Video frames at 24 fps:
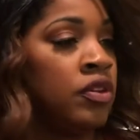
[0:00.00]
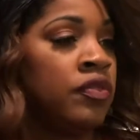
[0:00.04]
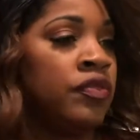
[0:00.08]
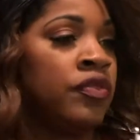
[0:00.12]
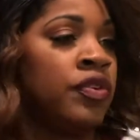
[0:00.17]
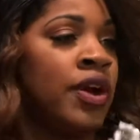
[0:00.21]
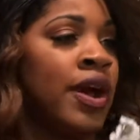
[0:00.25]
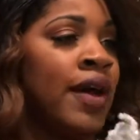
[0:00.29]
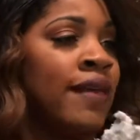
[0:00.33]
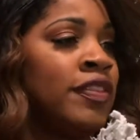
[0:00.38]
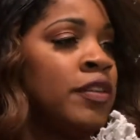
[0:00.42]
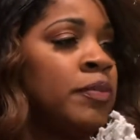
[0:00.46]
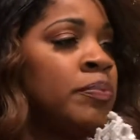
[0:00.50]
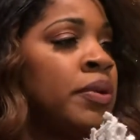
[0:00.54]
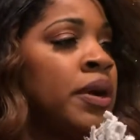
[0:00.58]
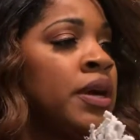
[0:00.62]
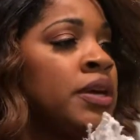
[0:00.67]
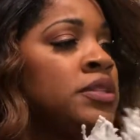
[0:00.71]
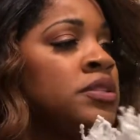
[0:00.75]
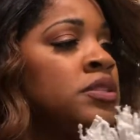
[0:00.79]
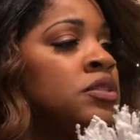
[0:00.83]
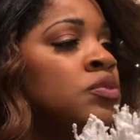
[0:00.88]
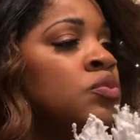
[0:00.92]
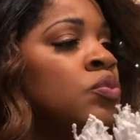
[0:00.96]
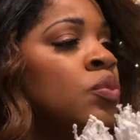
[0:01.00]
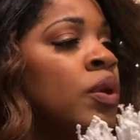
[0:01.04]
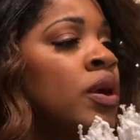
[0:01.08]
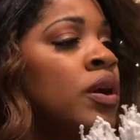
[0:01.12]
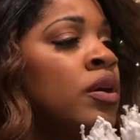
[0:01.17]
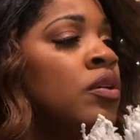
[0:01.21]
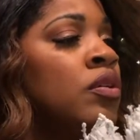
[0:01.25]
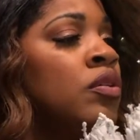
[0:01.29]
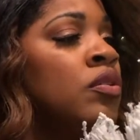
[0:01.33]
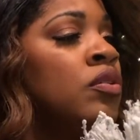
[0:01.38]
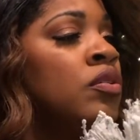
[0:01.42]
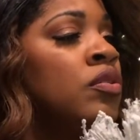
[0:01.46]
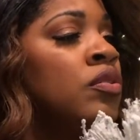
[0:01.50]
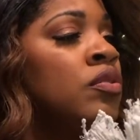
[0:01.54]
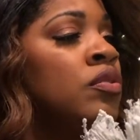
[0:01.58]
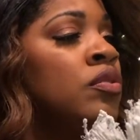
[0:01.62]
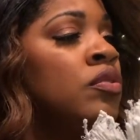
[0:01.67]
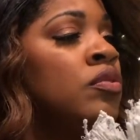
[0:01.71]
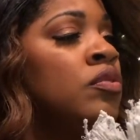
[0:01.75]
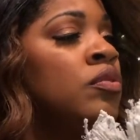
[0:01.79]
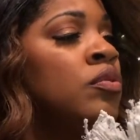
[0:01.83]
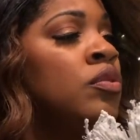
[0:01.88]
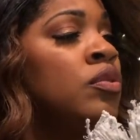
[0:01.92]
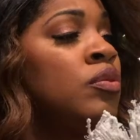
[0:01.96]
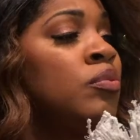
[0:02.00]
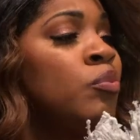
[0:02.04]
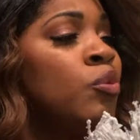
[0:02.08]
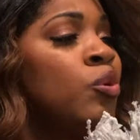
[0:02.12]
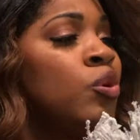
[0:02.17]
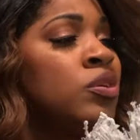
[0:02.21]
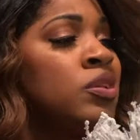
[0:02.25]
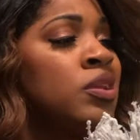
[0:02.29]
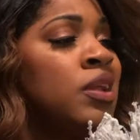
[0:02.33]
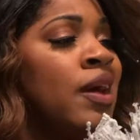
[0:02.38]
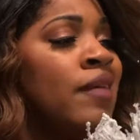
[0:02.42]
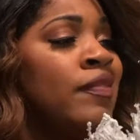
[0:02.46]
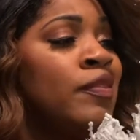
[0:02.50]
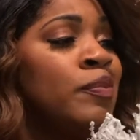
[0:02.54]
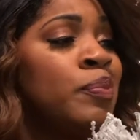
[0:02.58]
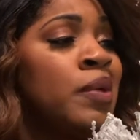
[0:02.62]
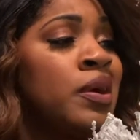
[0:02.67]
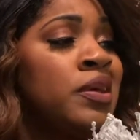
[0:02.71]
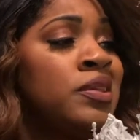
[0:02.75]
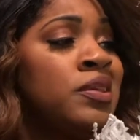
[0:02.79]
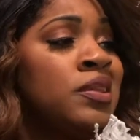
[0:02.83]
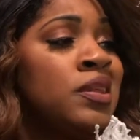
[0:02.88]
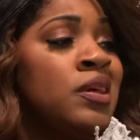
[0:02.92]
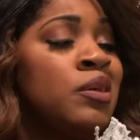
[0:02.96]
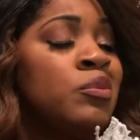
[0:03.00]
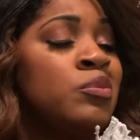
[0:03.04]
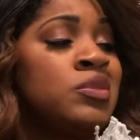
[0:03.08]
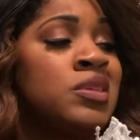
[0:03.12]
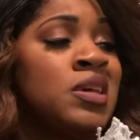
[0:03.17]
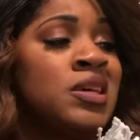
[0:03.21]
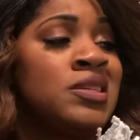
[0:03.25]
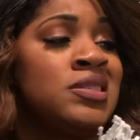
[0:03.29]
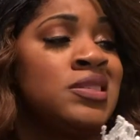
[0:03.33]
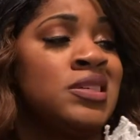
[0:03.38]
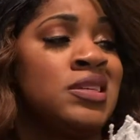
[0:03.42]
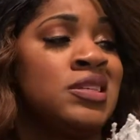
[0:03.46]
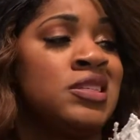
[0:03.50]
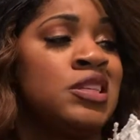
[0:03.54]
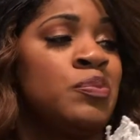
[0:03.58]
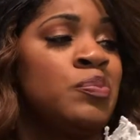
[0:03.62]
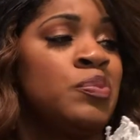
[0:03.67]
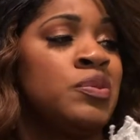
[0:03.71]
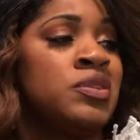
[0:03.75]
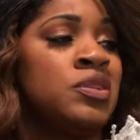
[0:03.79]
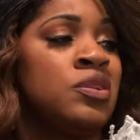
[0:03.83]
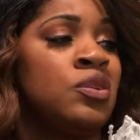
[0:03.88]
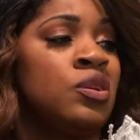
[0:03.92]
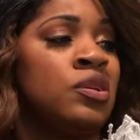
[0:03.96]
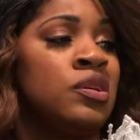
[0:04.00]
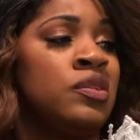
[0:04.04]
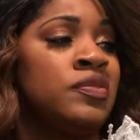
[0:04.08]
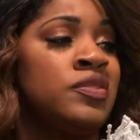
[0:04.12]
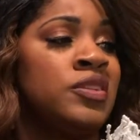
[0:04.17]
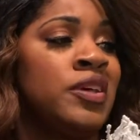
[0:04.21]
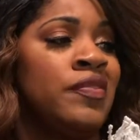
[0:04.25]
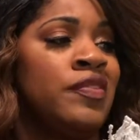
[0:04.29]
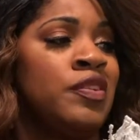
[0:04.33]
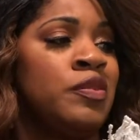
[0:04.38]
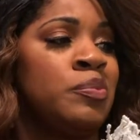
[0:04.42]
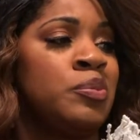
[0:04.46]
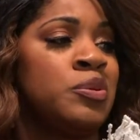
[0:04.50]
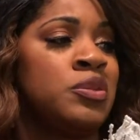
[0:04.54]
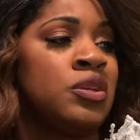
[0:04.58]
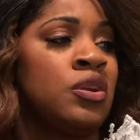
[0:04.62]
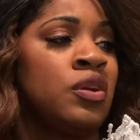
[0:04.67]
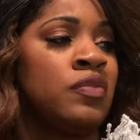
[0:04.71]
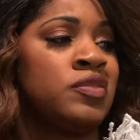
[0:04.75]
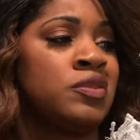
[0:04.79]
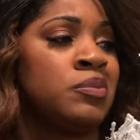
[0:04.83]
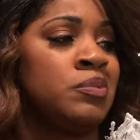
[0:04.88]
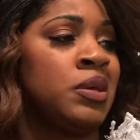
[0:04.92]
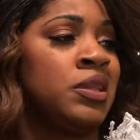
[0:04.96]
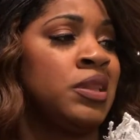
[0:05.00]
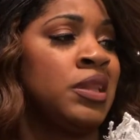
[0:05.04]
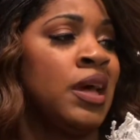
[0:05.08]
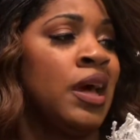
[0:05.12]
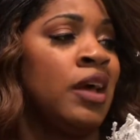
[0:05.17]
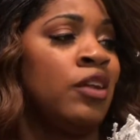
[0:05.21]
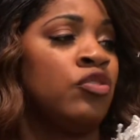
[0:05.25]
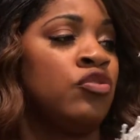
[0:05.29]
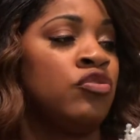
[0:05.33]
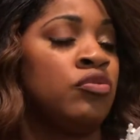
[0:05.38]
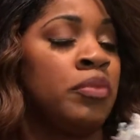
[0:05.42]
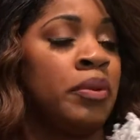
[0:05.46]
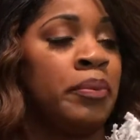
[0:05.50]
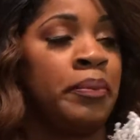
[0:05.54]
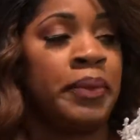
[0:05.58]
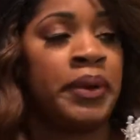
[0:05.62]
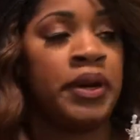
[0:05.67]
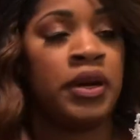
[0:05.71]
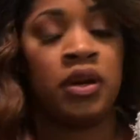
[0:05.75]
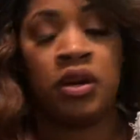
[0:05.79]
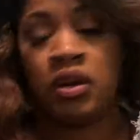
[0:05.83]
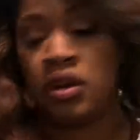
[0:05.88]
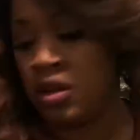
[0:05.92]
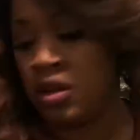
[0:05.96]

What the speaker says: for half the price as well. Well, more than half the price. I think it was like 60% off, 70% off, something like that. I don't remember.